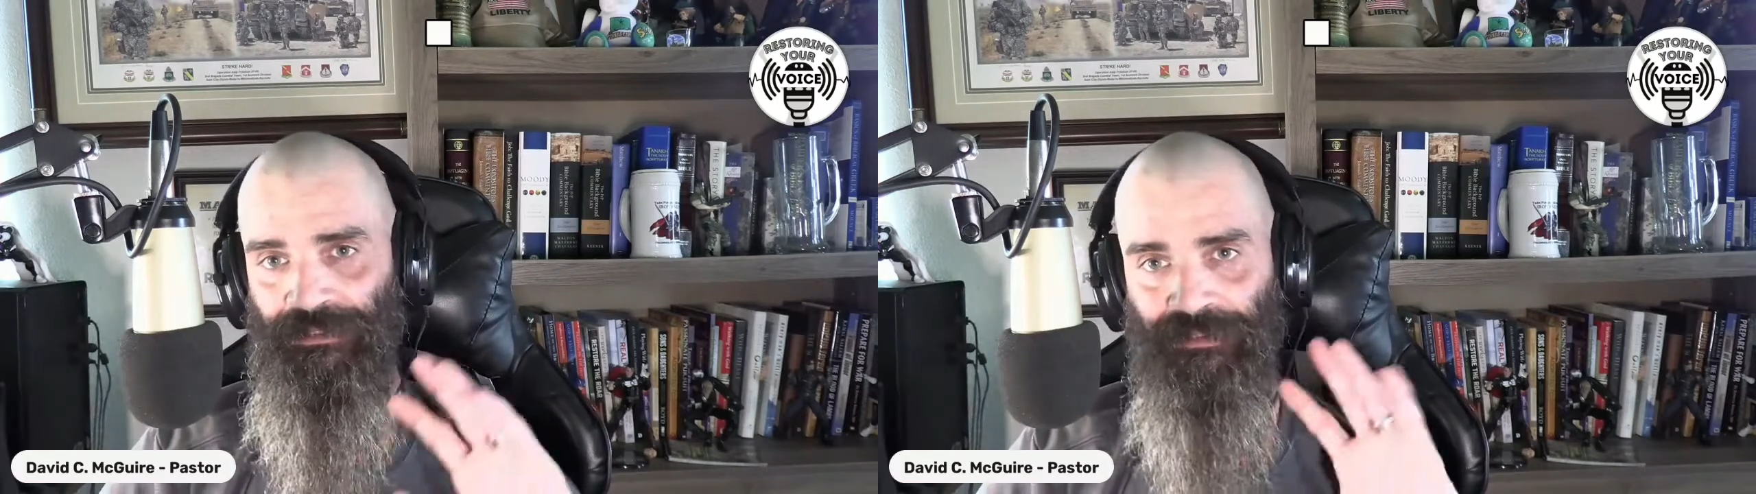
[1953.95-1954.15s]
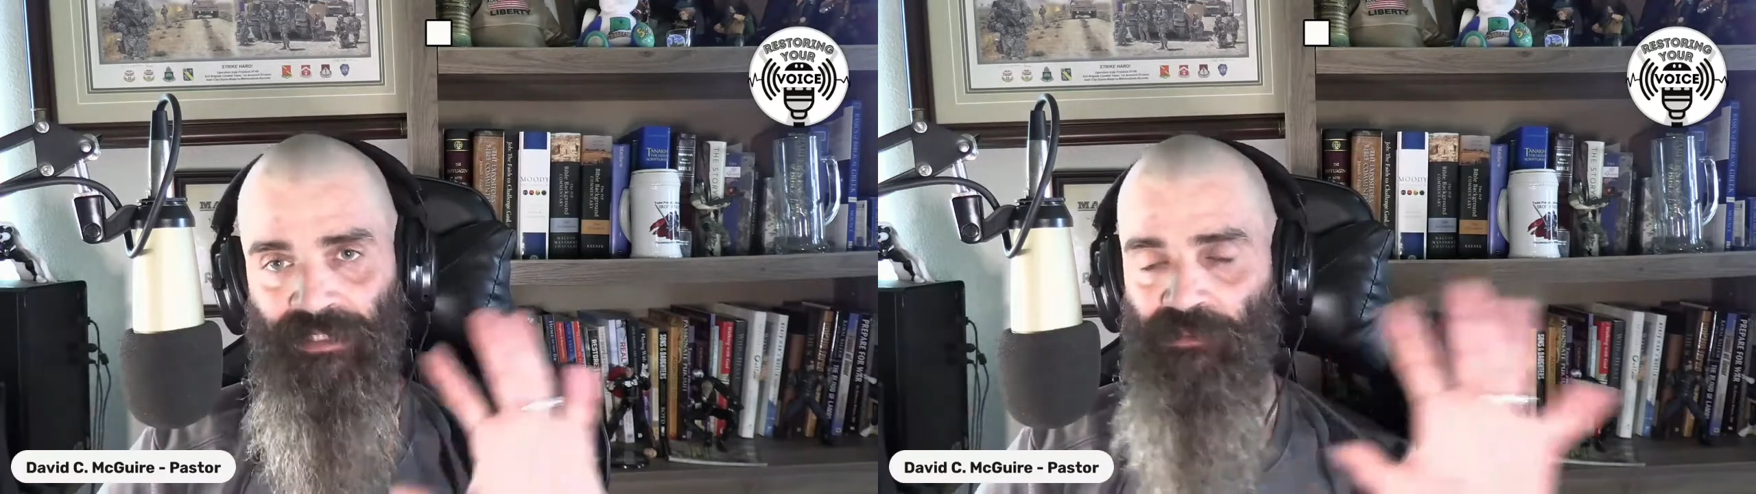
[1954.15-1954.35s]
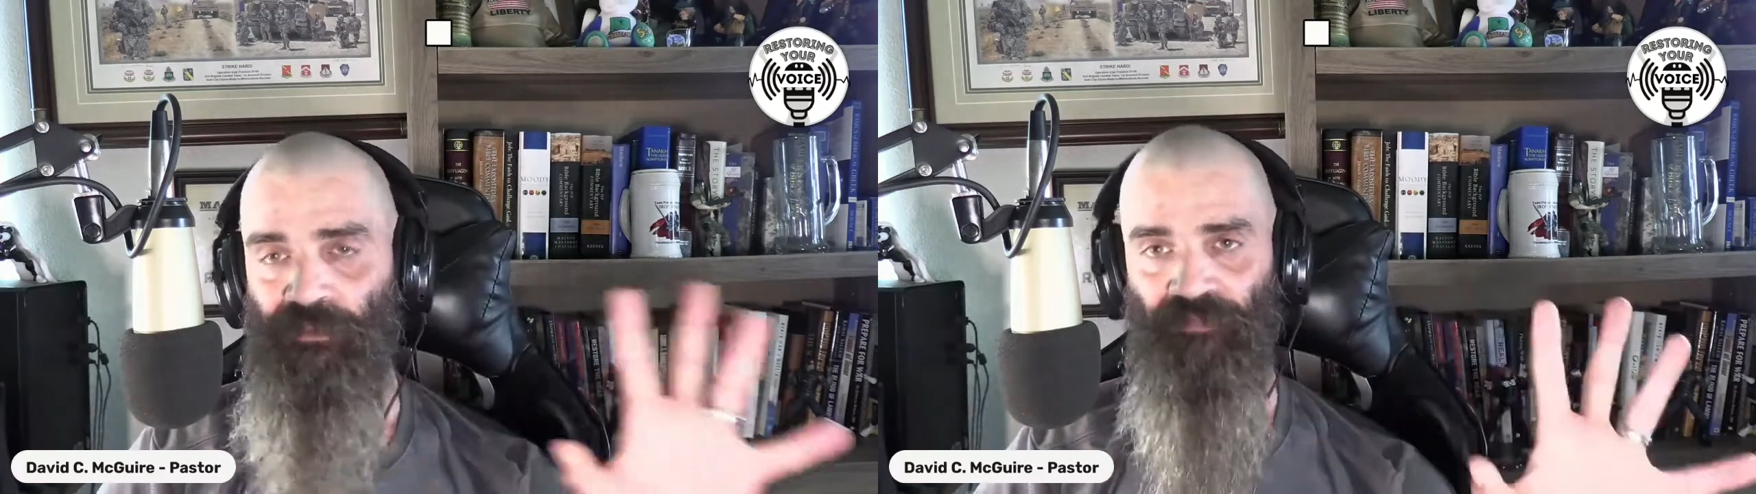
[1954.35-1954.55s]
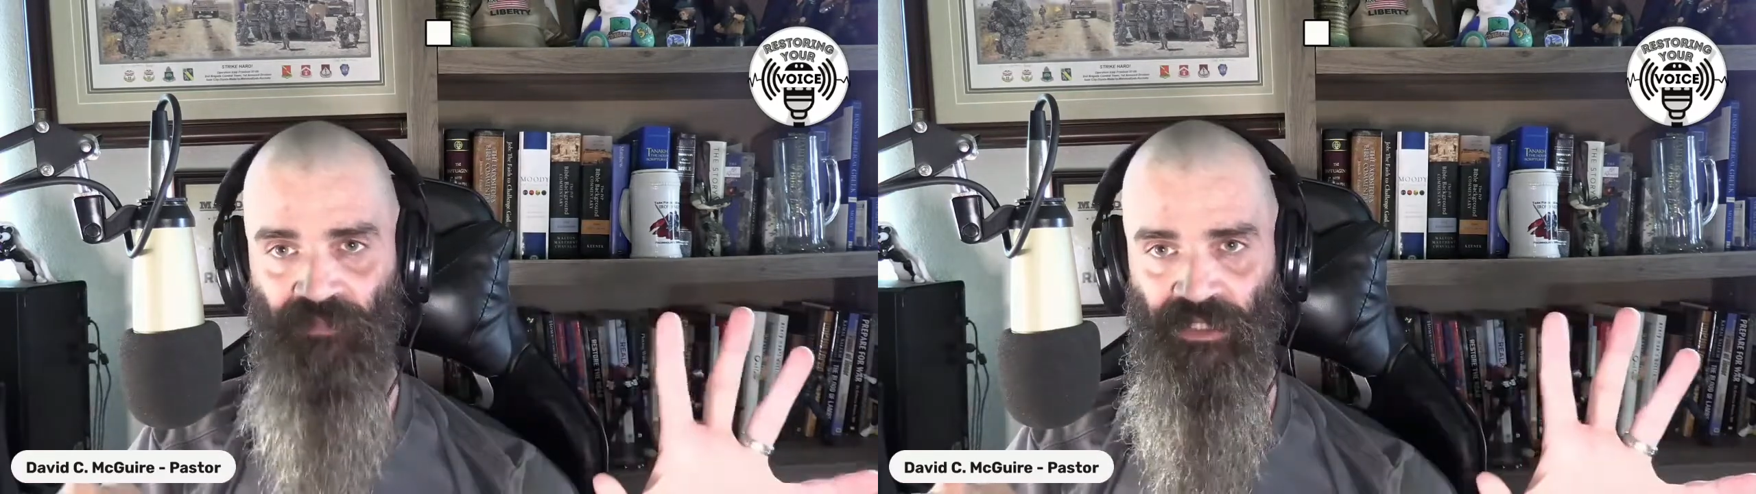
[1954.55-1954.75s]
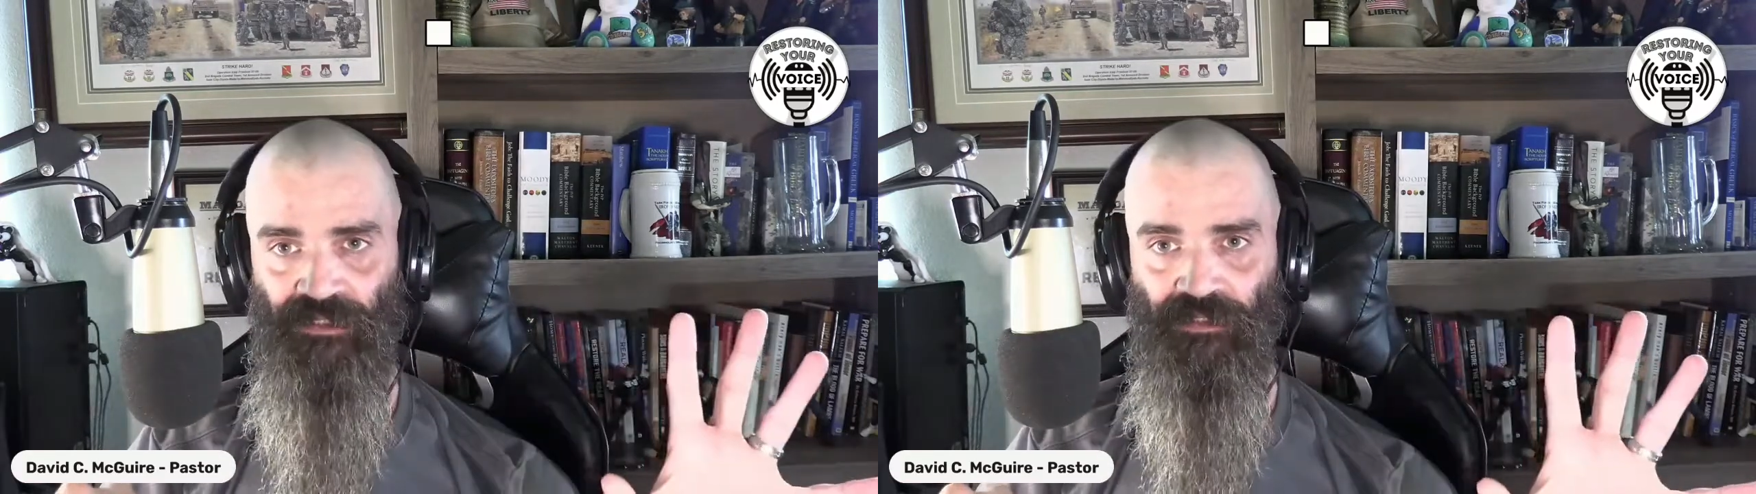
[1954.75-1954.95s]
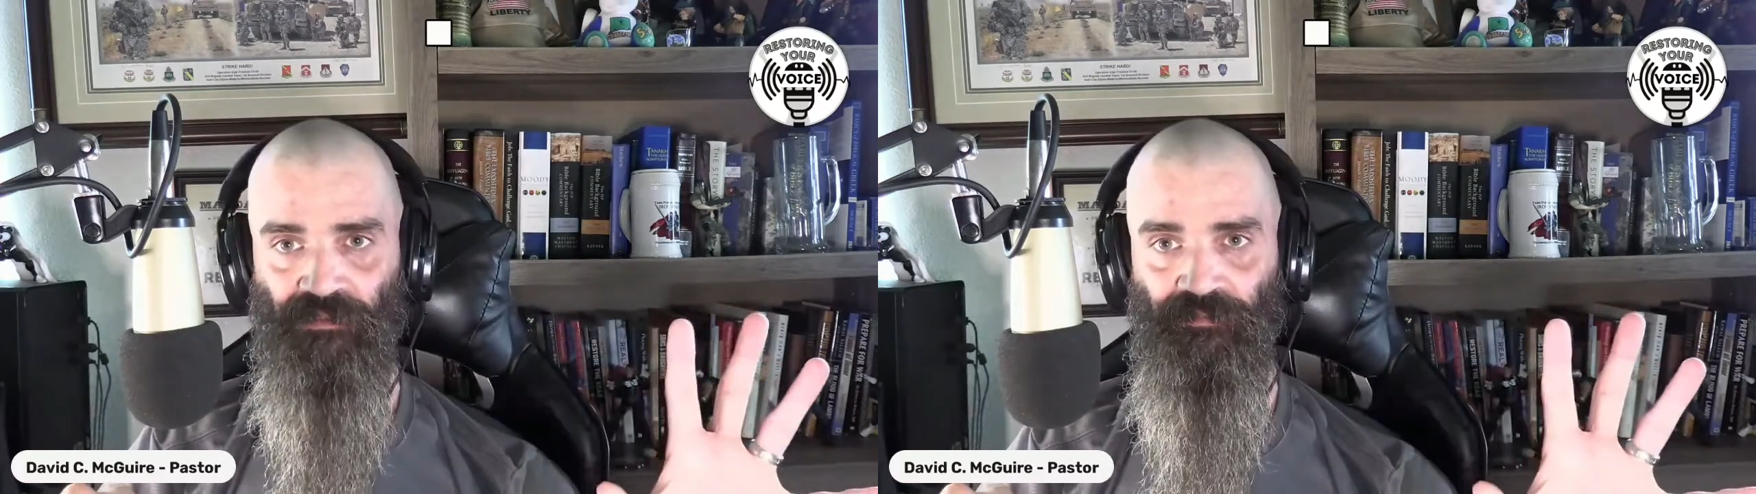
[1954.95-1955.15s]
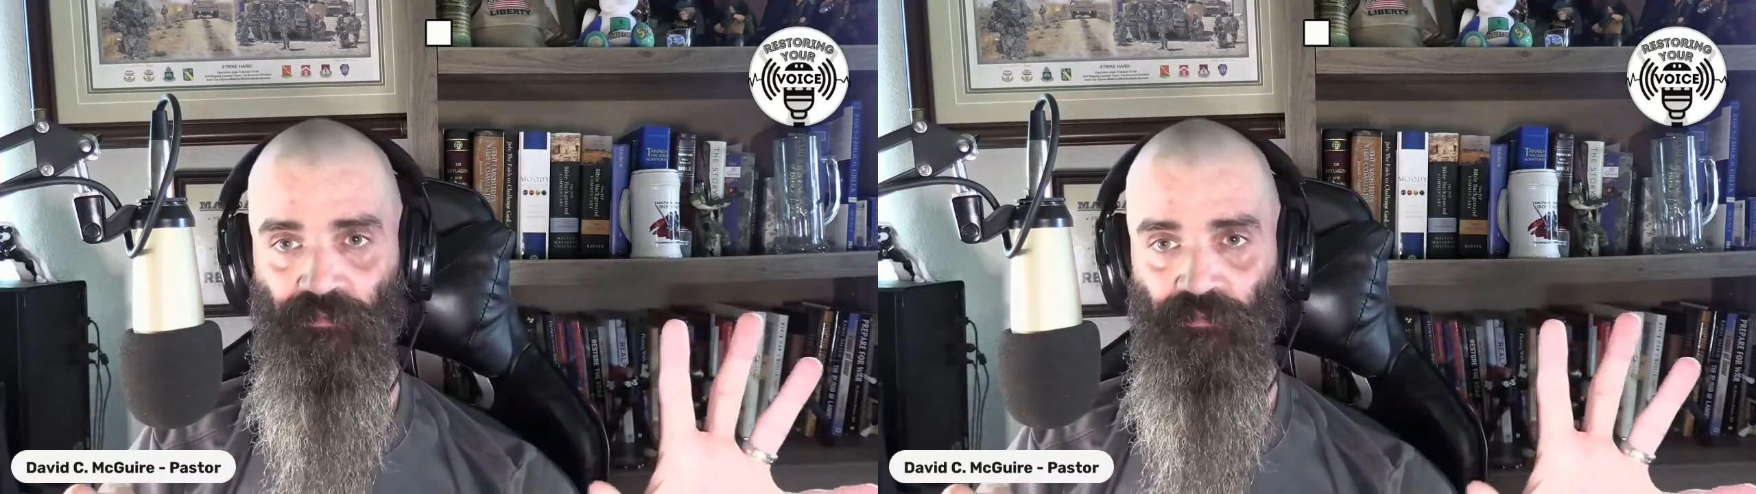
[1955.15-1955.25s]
not to be offensive,